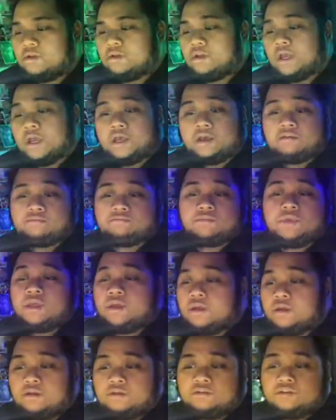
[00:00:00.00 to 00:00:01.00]
yeah, I
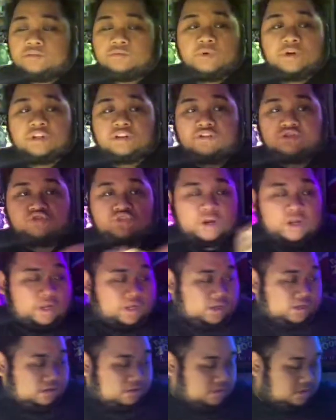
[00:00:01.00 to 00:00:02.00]
just wanted to
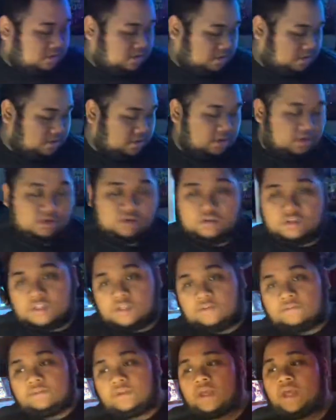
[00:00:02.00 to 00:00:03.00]
try, see
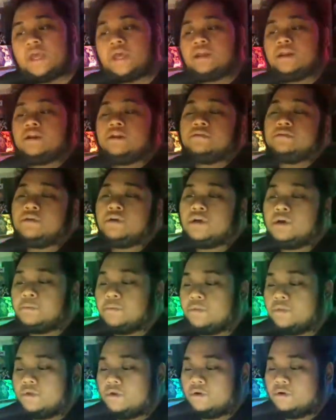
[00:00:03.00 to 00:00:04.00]
if they had anything up
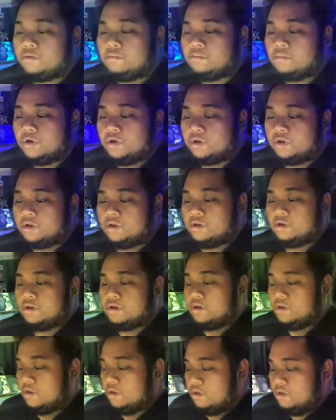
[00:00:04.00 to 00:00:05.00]
in there, but I
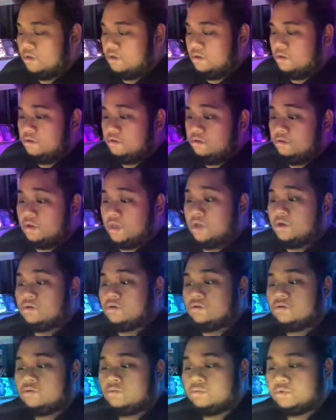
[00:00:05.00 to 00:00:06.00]
don't know,
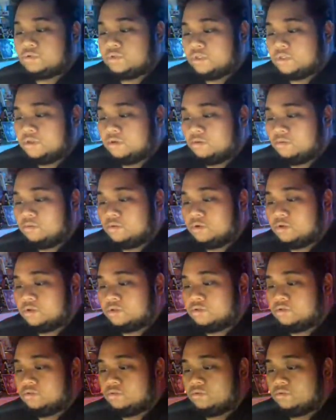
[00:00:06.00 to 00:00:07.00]
we'll see. 1,
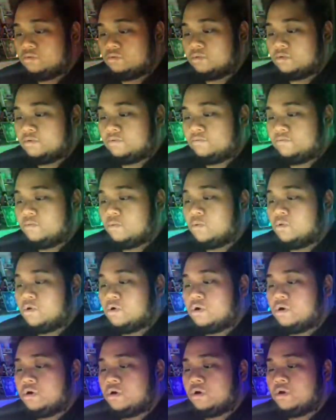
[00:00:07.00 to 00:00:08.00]
2, 3,
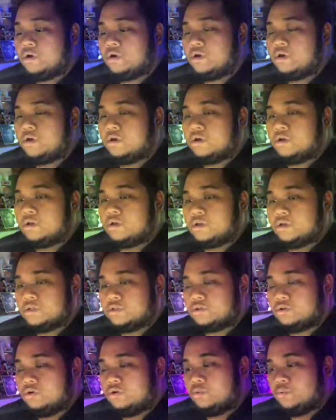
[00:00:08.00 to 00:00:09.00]
4. Let's
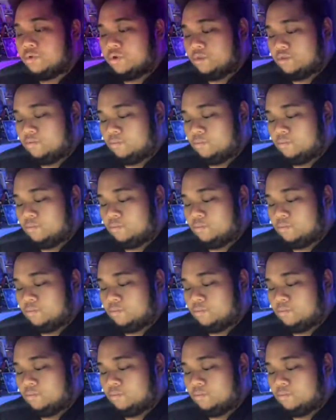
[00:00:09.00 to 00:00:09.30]
go with